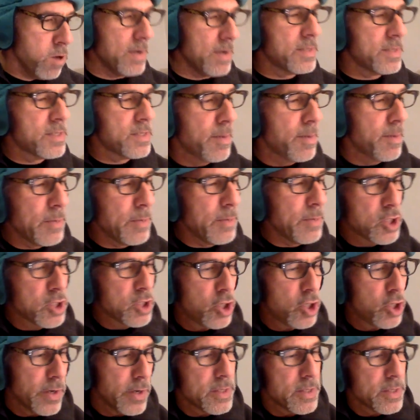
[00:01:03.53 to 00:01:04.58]
Somebody was
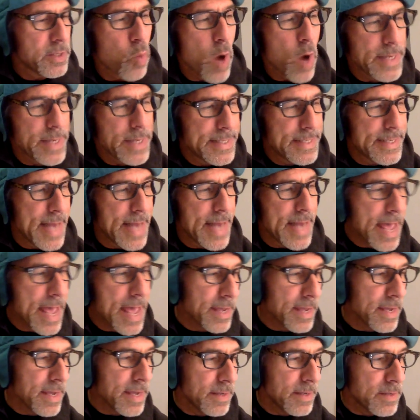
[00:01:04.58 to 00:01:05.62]
curious why
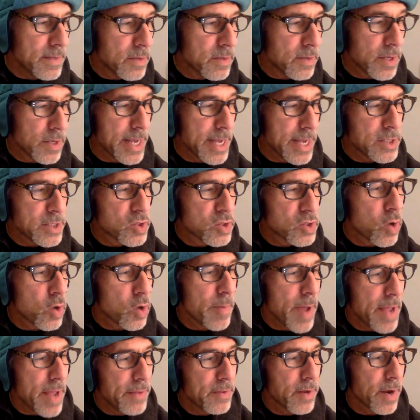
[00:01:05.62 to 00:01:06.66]
today's storm
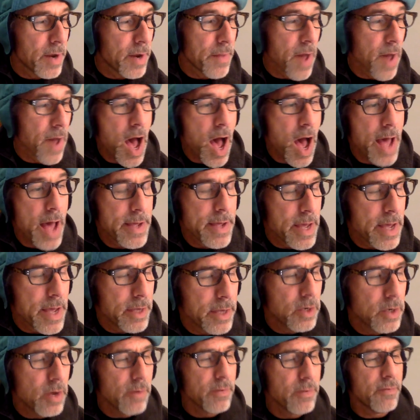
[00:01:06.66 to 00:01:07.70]
ended on the high
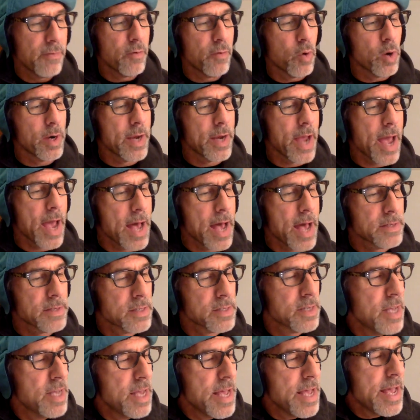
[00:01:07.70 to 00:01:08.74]
end of the forecast,
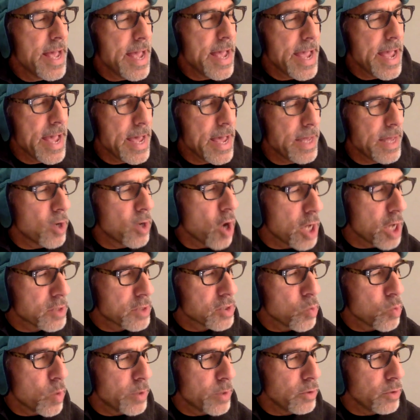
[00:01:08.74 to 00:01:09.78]
and
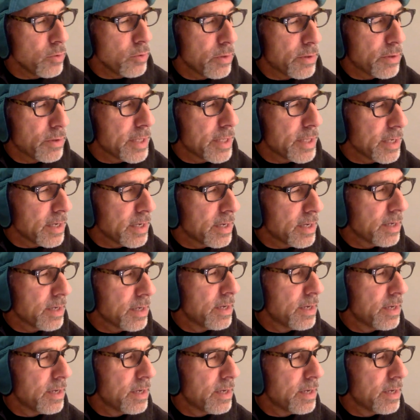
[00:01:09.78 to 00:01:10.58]
also what you think,